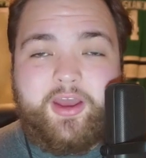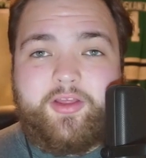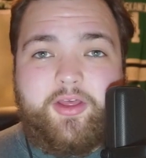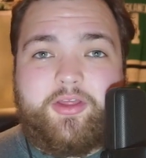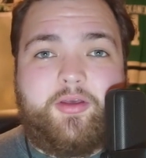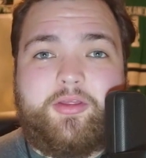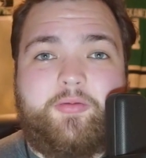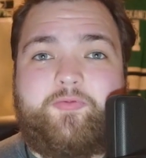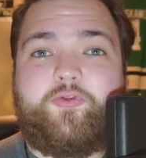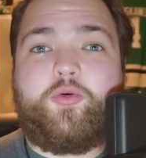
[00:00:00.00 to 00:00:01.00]
the
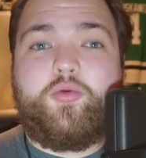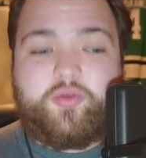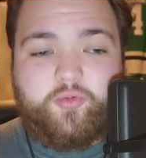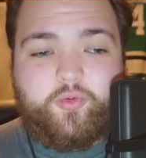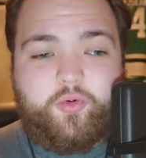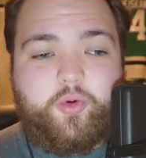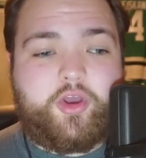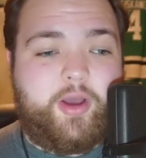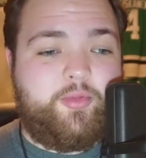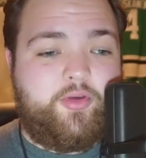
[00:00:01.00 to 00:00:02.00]
fruit will
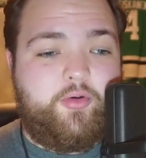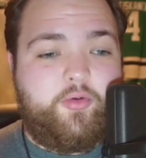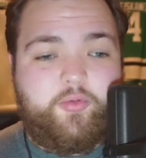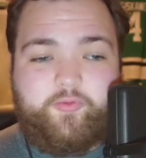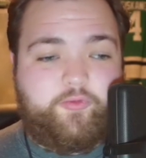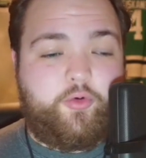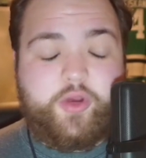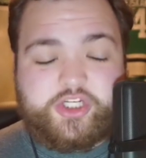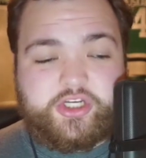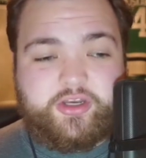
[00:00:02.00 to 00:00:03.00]
come to fruition.